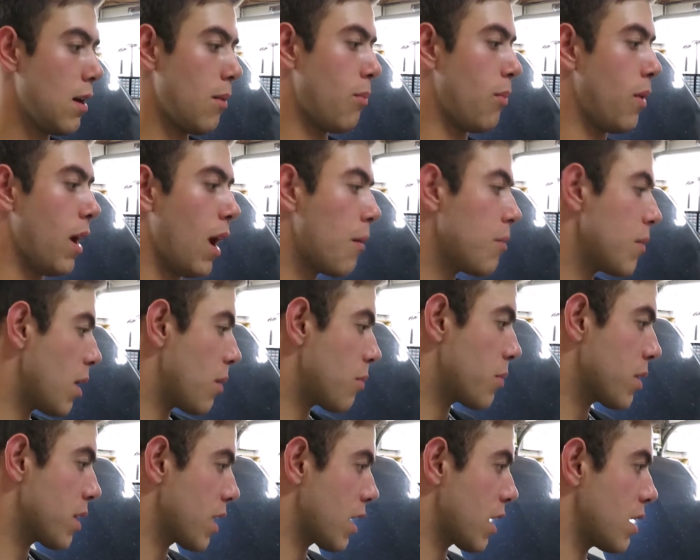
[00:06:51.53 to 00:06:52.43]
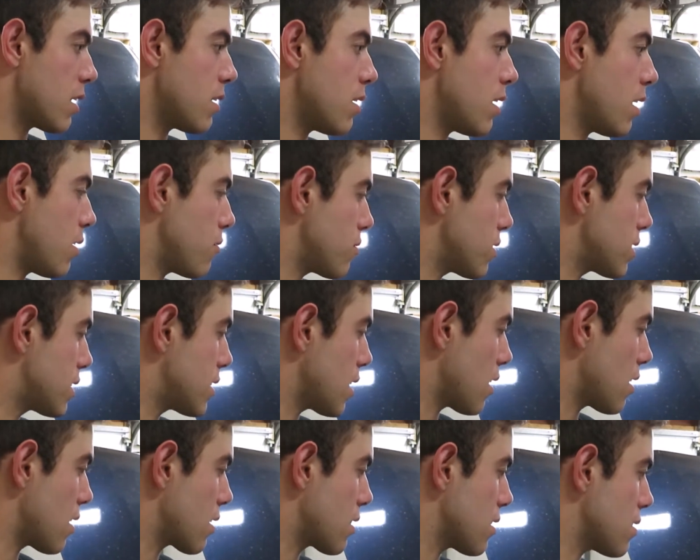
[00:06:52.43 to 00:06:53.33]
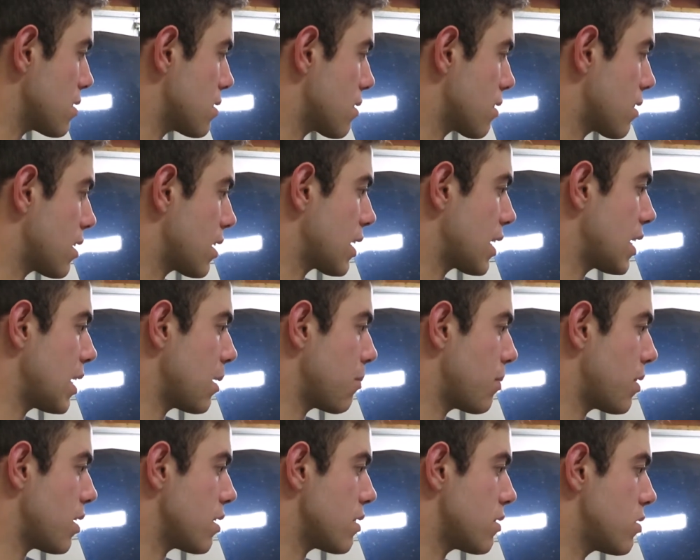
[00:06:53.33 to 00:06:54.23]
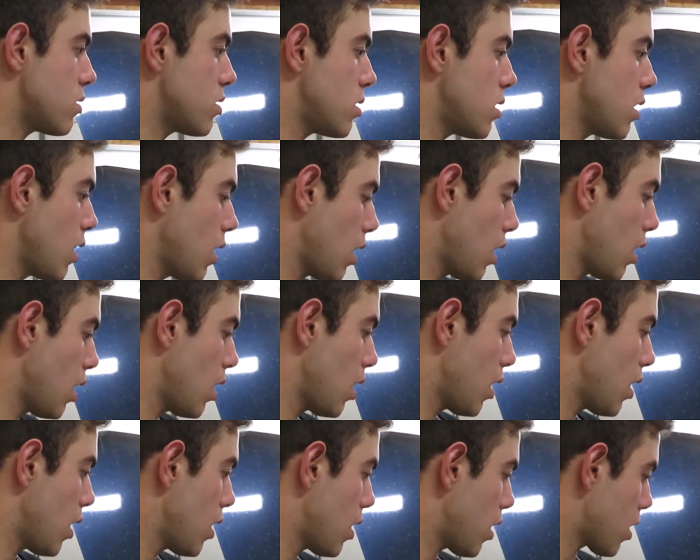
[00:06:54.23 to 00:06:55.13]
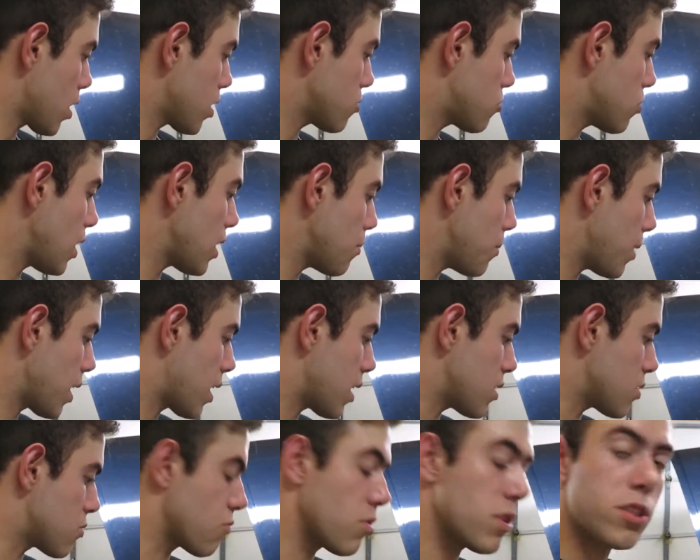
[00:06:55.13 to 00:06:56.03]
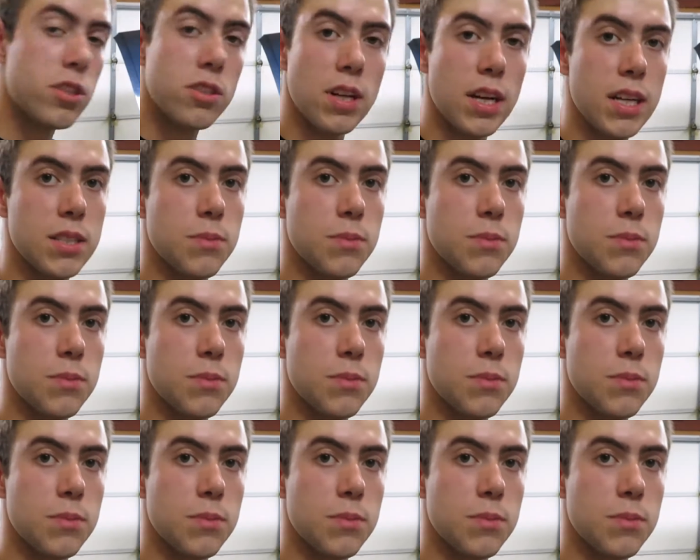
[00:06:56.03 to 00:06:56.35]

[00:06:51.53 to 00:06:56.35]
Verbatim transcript: Well, I'm not planning on uh, reselling this. I'm going to keep this. I'm going to try to make it as original